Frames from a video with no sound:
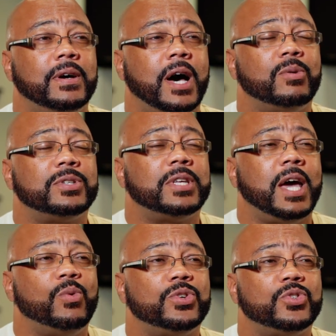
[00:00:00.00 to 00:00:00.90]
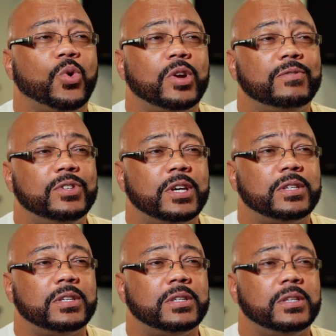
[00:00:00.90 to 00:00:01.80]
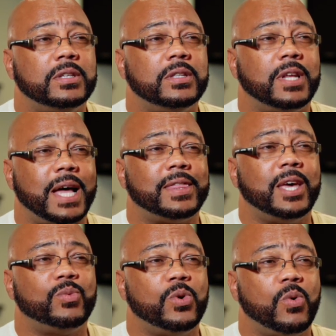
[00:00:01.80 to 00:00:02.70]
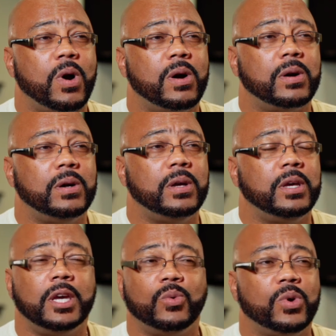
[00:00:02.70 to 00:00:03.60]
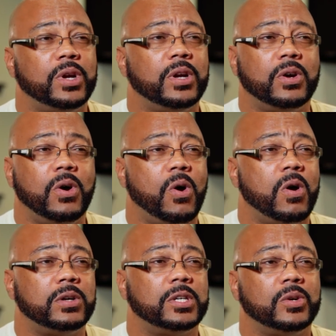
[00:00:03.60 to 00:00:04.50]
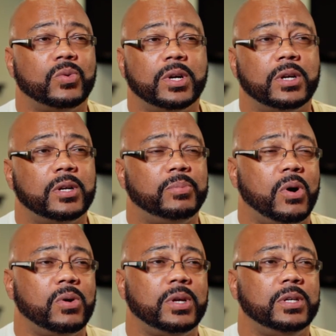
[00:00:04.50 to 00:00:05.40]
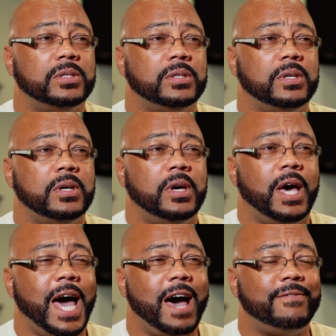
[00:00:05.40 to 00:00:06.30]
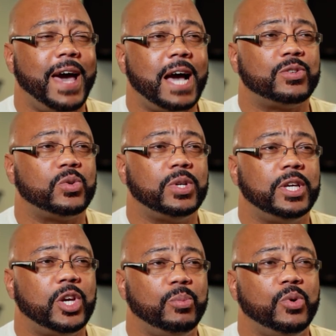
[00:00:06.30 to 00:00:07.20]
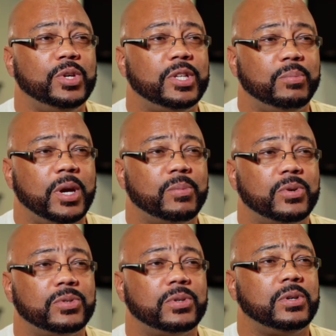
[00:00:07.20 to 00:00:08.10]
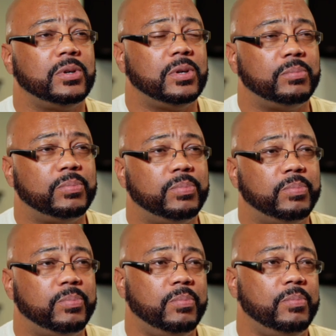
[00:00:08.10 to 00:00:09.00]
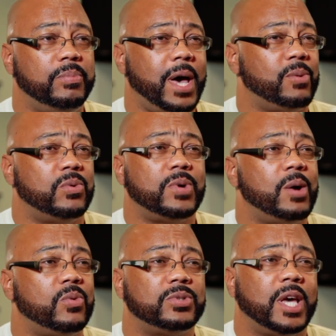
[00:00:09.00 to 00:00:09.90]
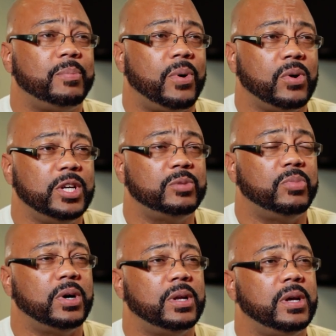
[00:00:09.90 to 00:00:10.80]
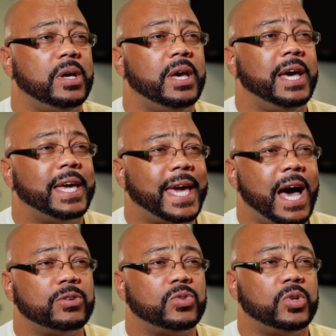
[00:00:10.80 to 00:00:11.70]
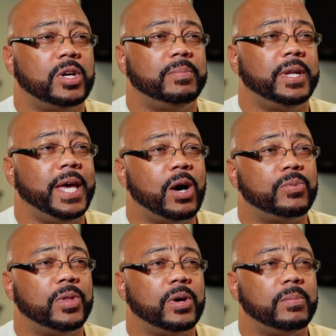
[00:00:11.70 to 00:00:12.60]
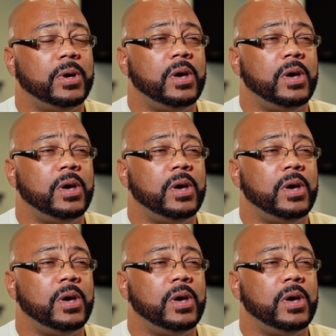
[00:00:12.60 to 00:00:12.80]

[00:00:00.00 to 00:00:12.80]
I would say, restorative justice that I think will work, get rid of the guards, get rid of the police, have actually community members, I won't, I won't say police, but counsel them and help them.